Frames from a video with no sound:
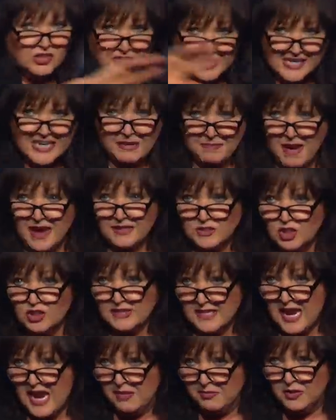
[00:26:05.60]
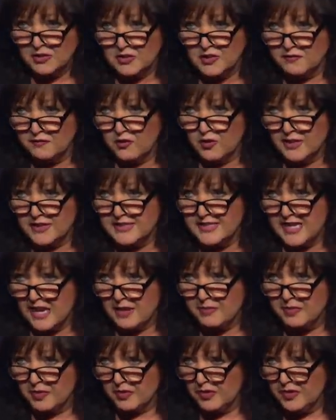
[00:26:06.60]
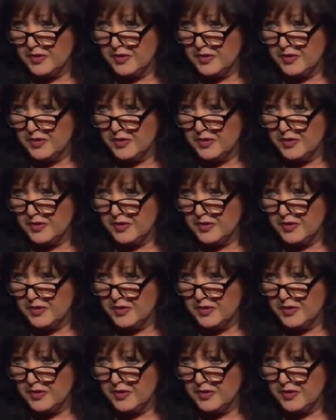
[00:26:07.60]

think about just Hamilton, for example.